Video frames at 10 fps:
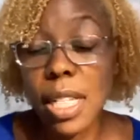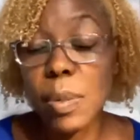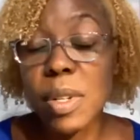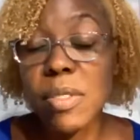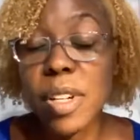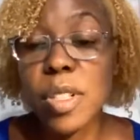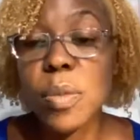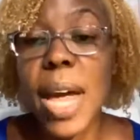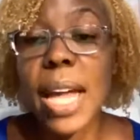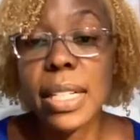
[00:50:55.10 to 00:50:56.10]
been a very
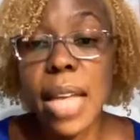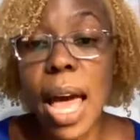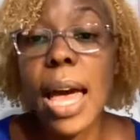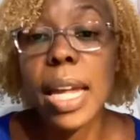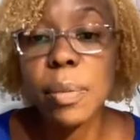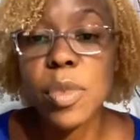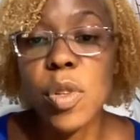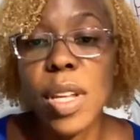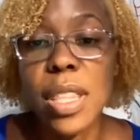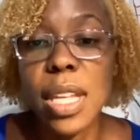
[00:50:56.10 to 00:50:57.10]
traumatic time.
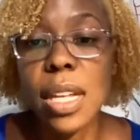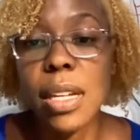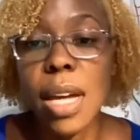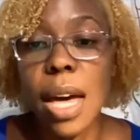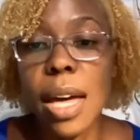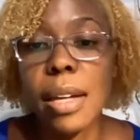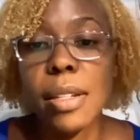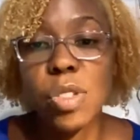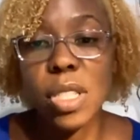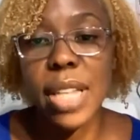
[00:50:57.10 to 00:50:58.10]
So I think
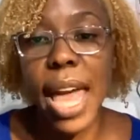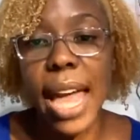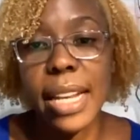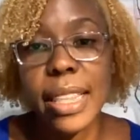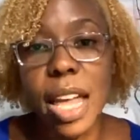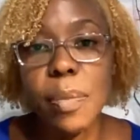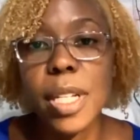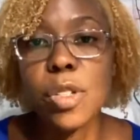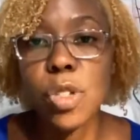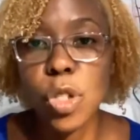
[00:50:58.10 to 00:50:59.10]
just adding that
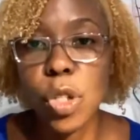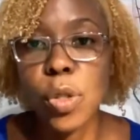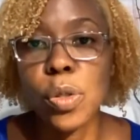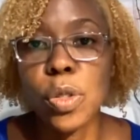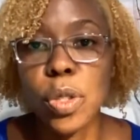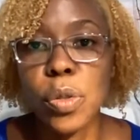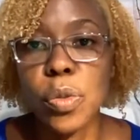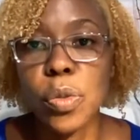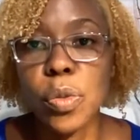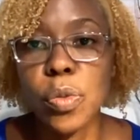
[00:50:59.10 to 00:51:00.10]
piece
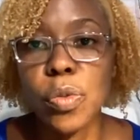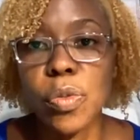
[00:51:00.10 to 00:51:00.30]
to